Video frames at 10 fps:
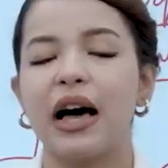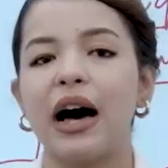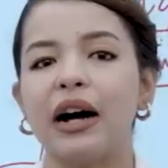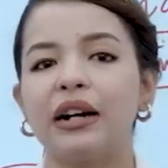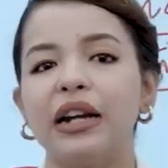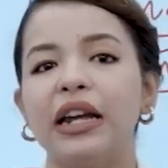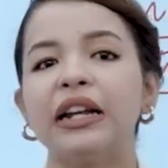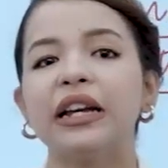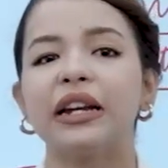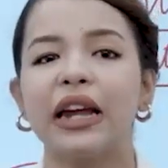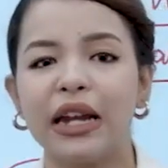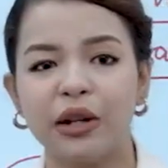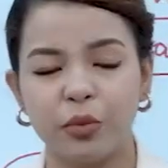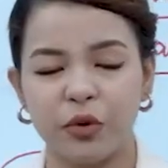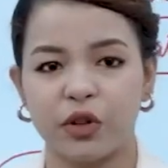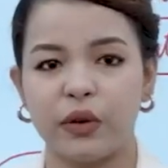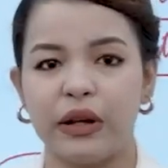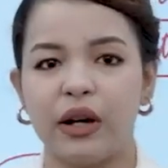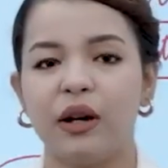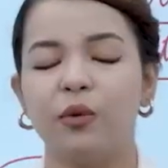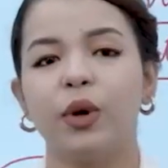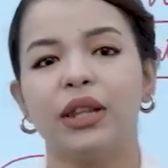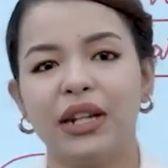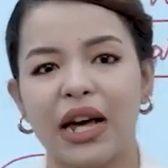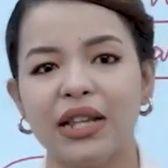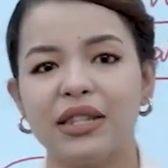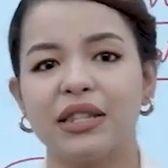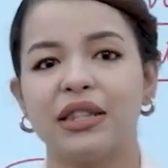are ingrained within us.